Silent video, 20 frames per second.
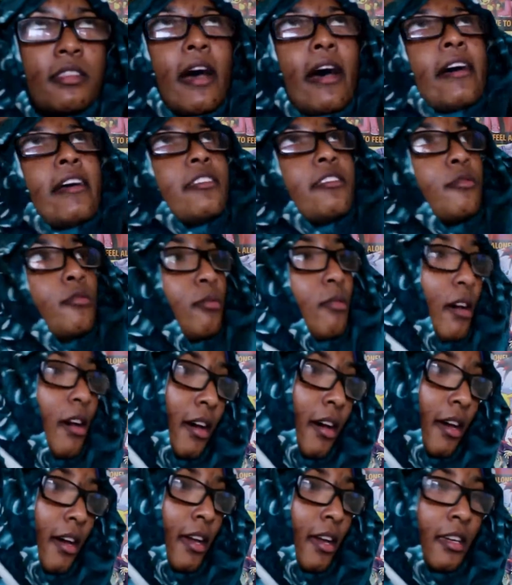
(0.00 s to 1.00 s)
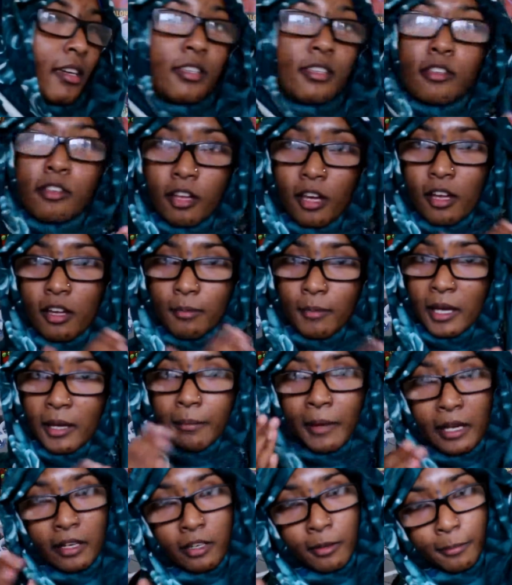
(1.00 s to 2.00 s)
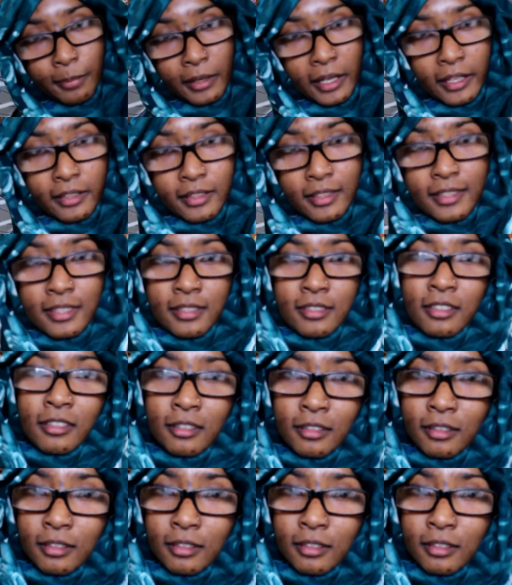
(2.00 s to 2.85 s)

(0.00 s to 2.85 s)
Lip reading: That's why you gotta make backup plans.